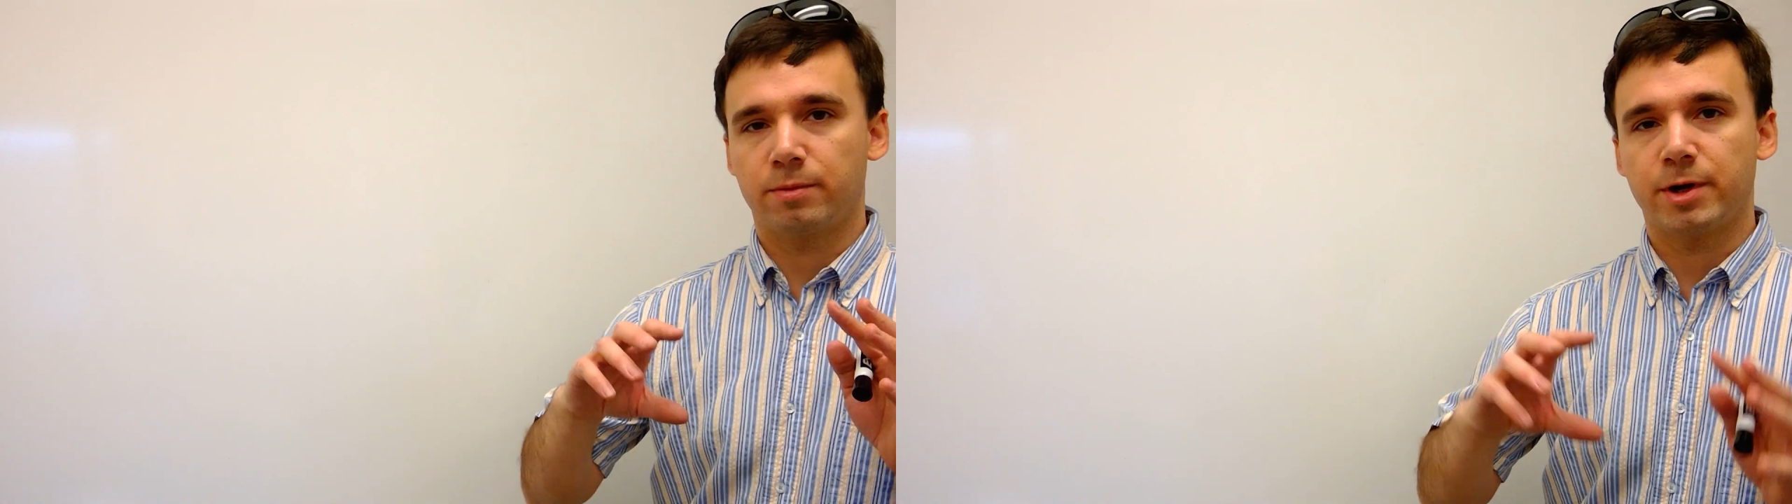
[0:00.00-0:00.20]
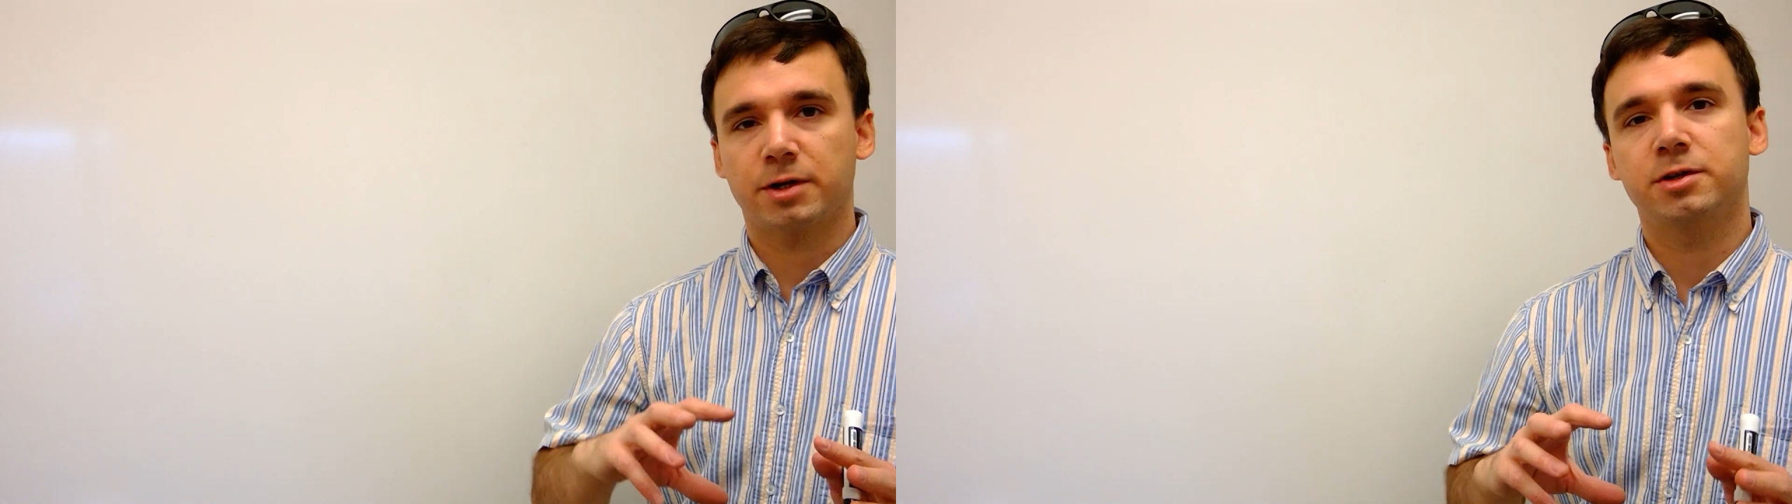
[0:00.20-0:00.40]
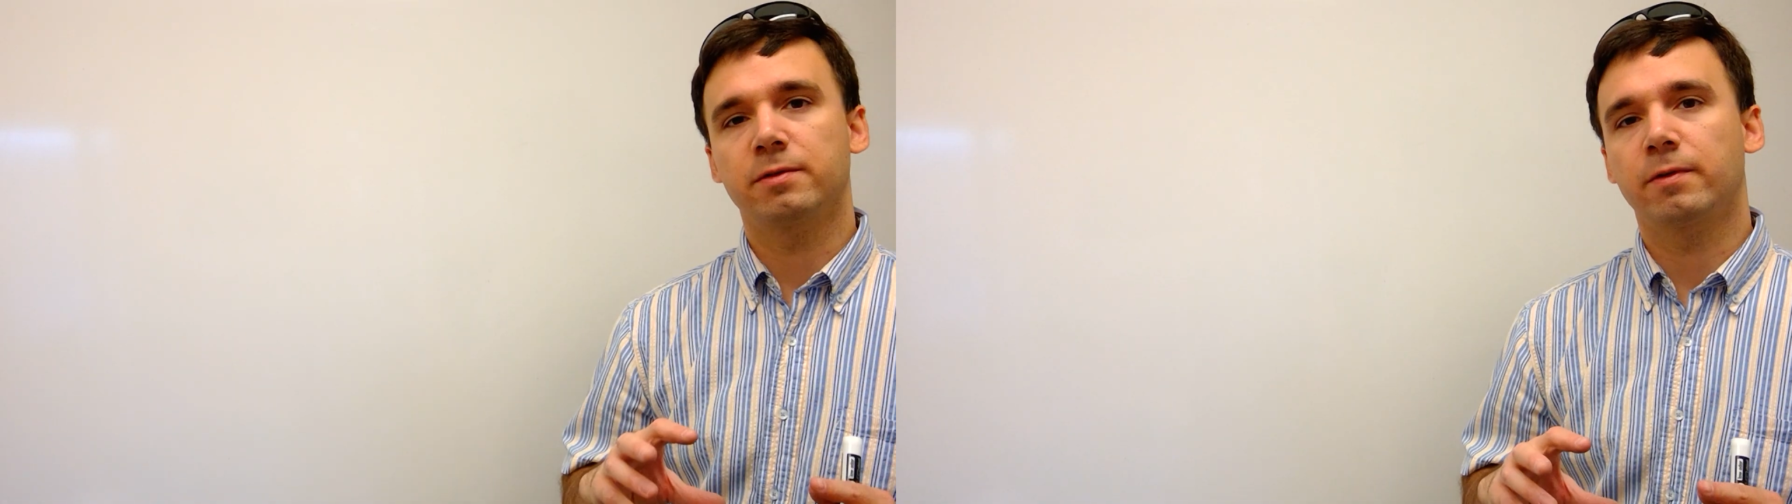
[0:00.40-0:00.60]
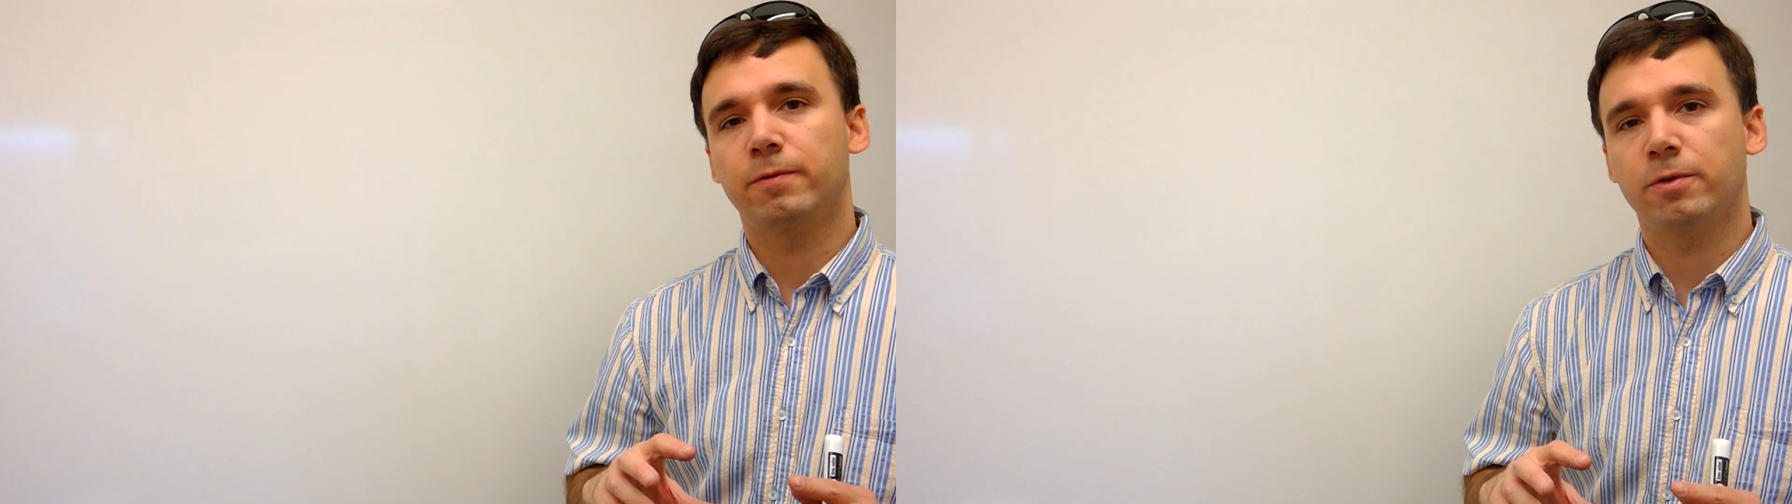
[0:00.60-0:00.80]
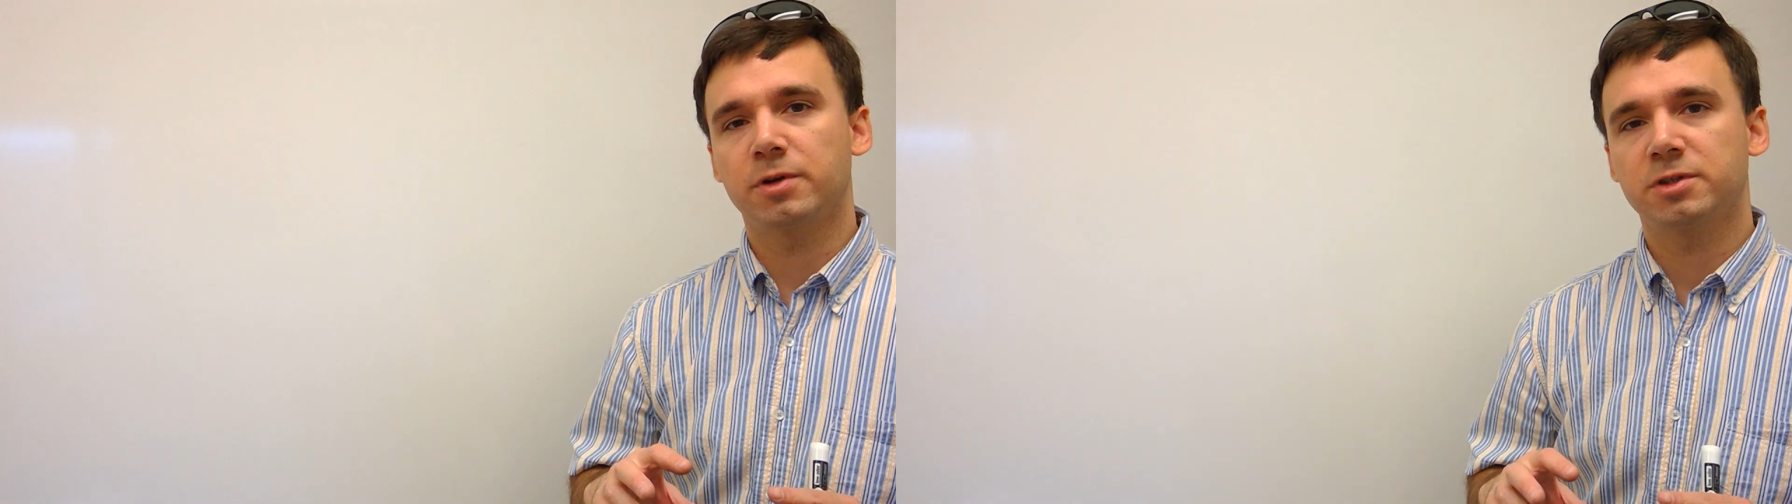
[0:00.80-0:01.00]
reduction of a
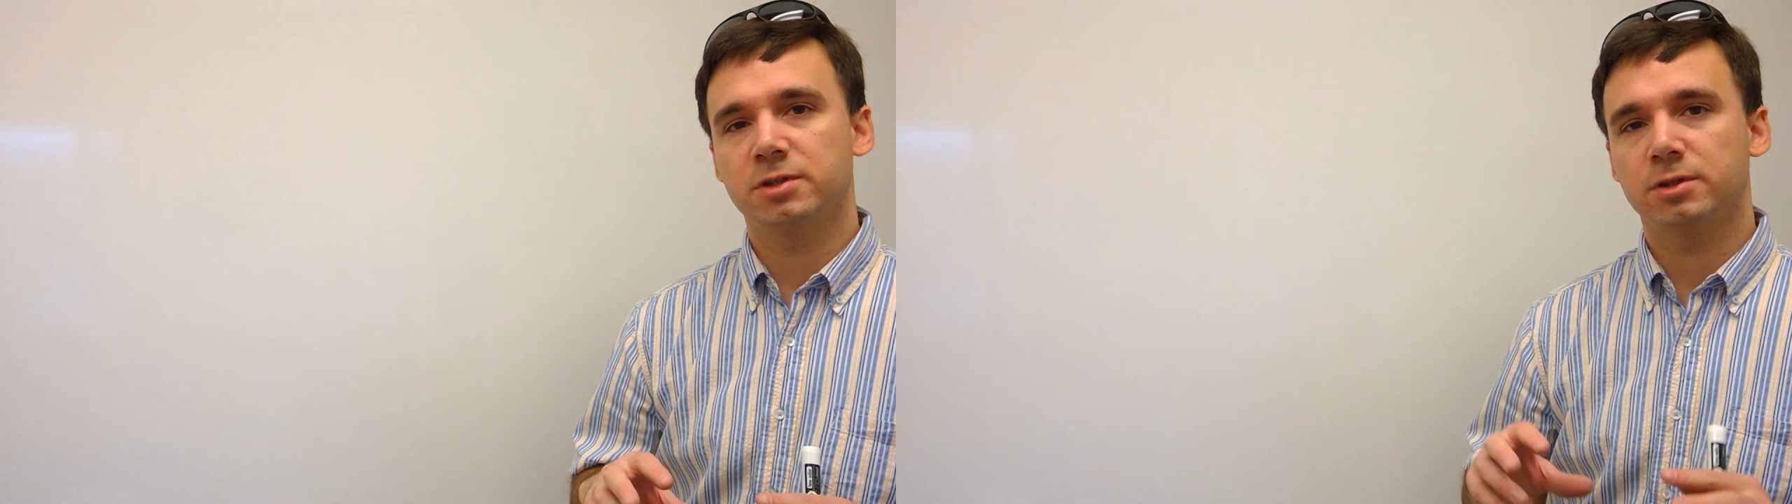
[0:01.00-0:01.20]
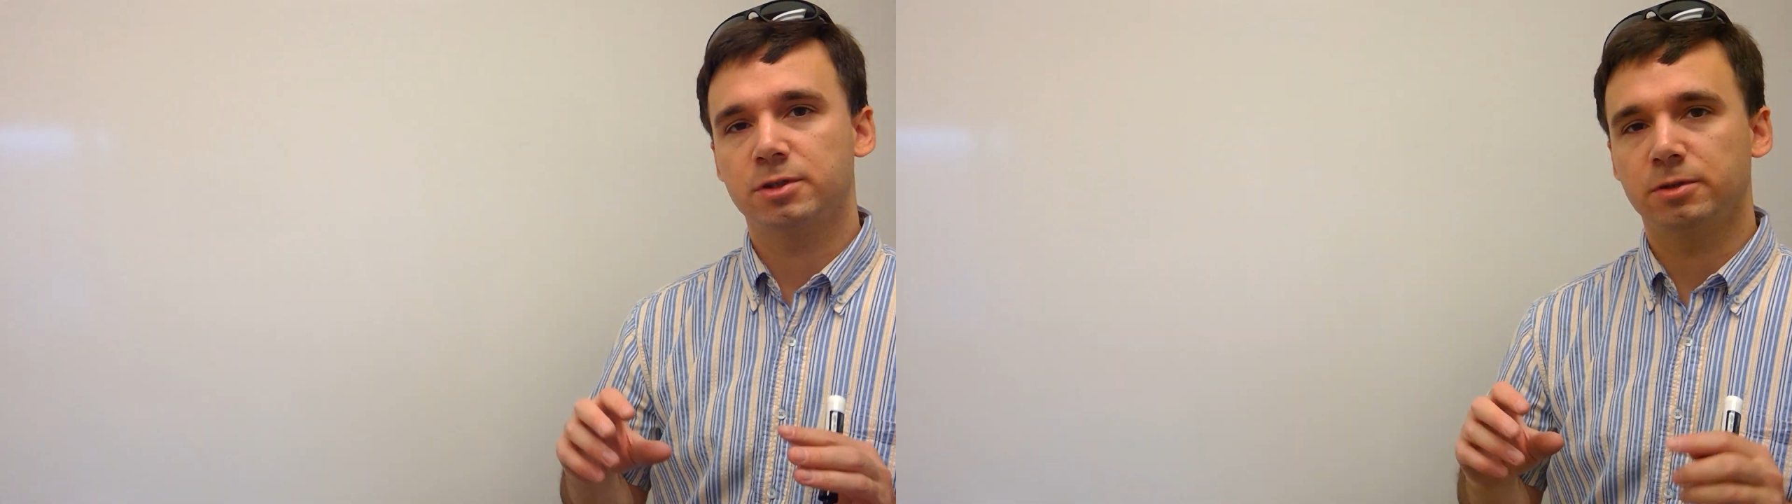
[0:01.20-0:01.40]
force